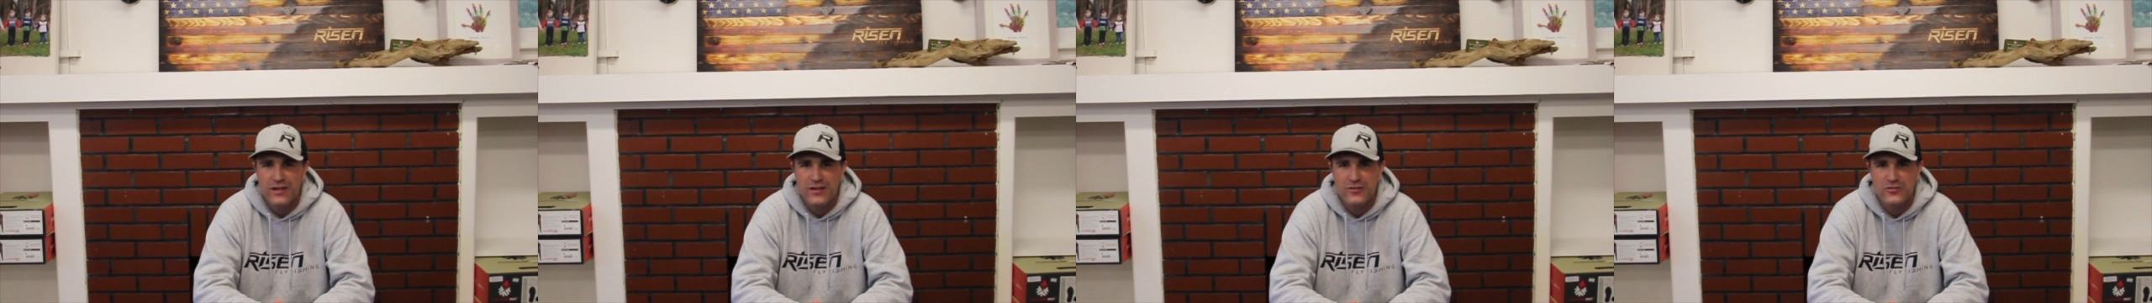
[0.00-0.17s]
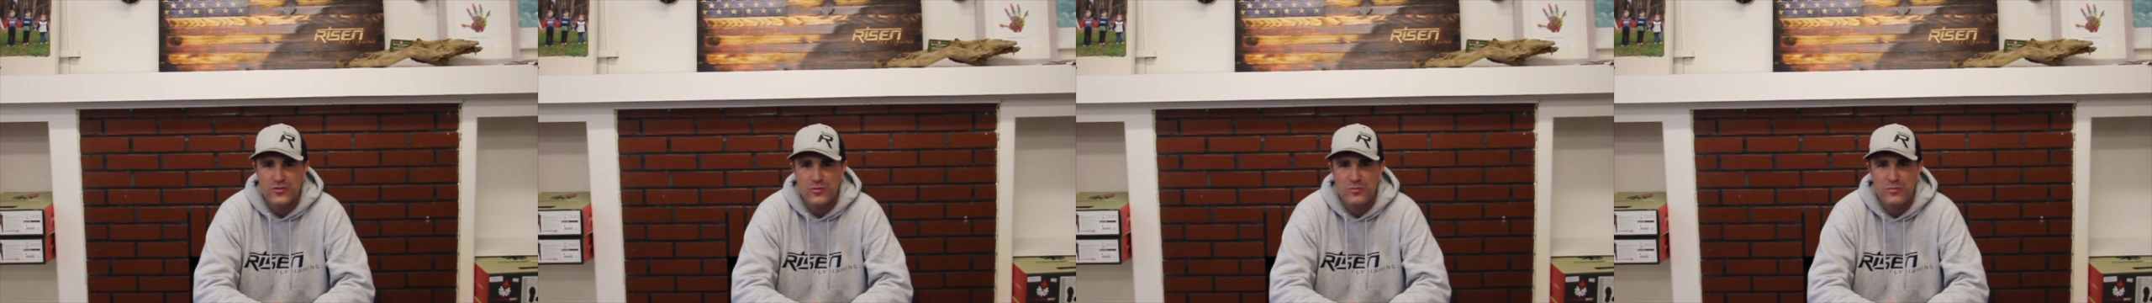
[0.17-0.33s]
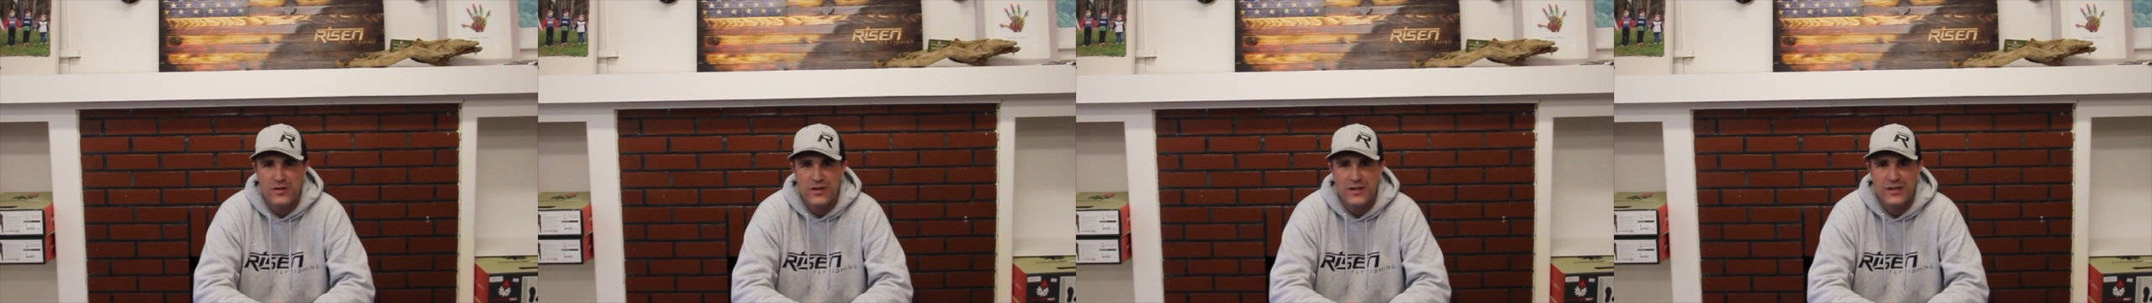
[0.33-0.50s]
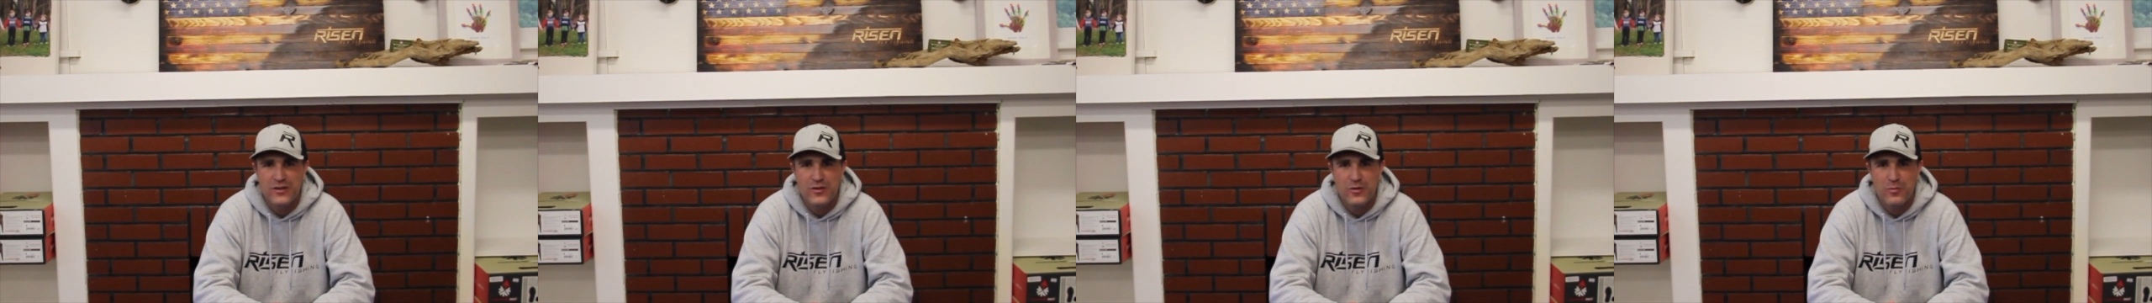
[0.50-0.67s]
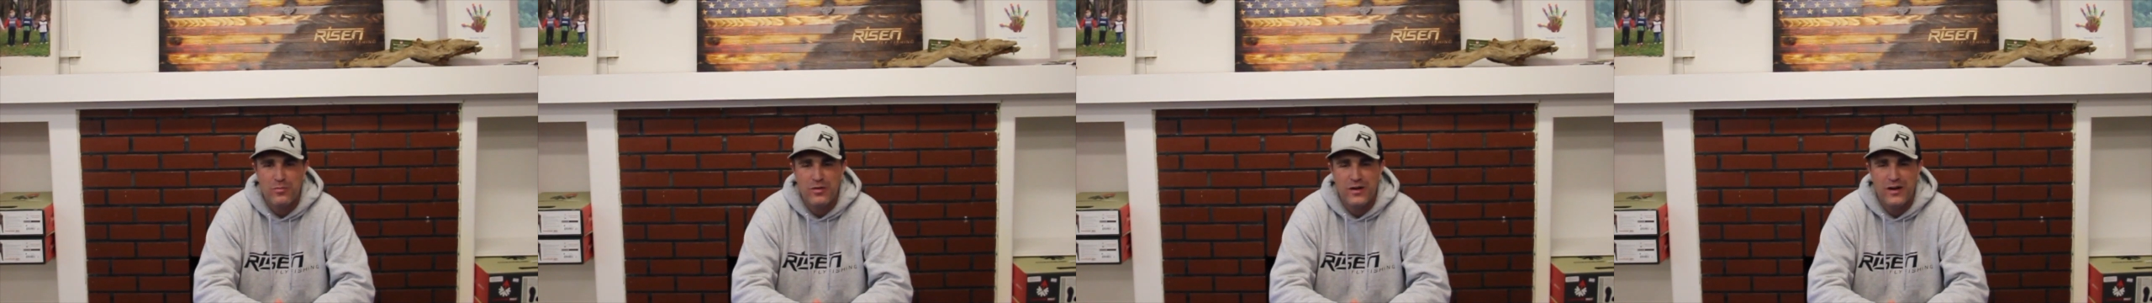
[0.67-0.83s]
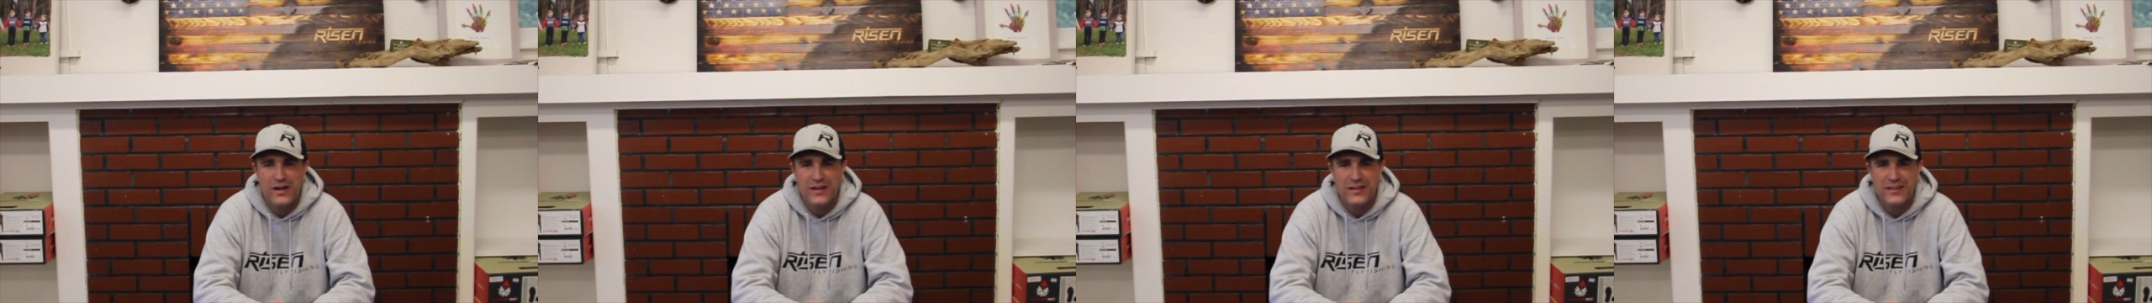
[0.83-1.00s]
extra money in
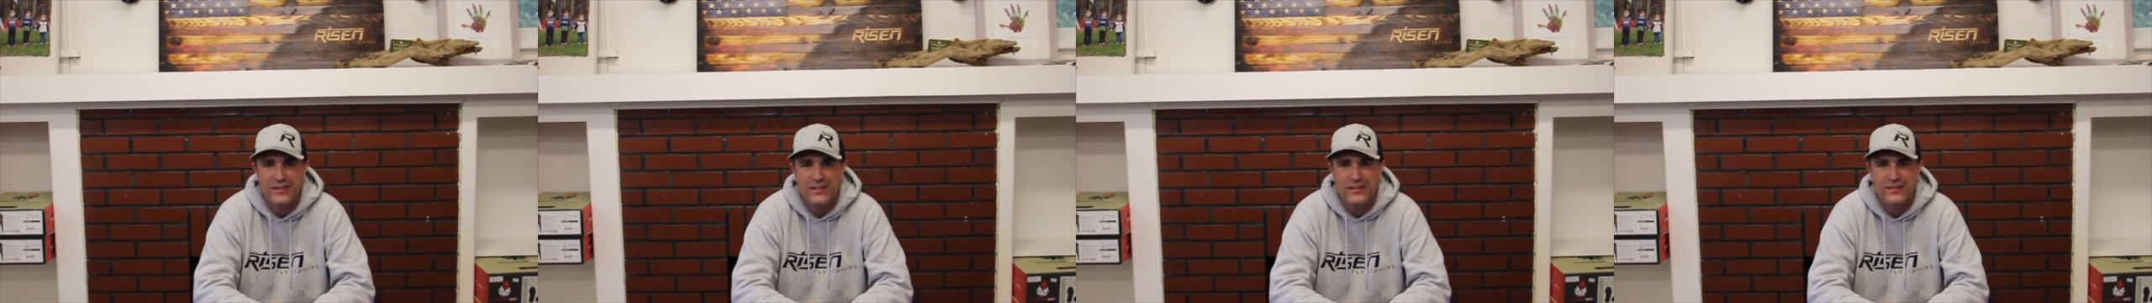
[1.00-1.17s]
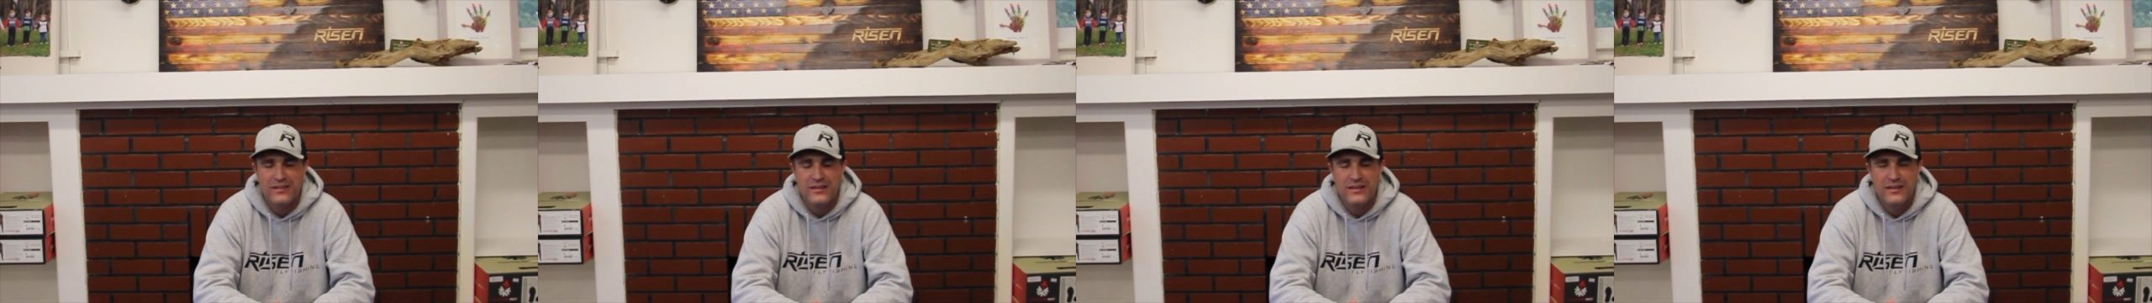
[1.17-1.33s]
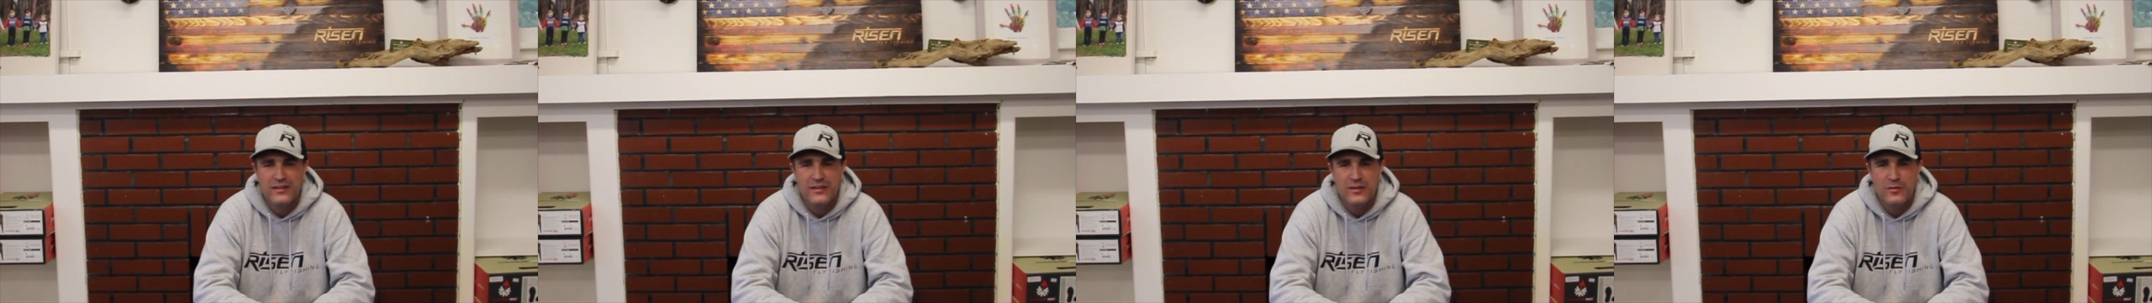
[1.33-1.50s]
your pocket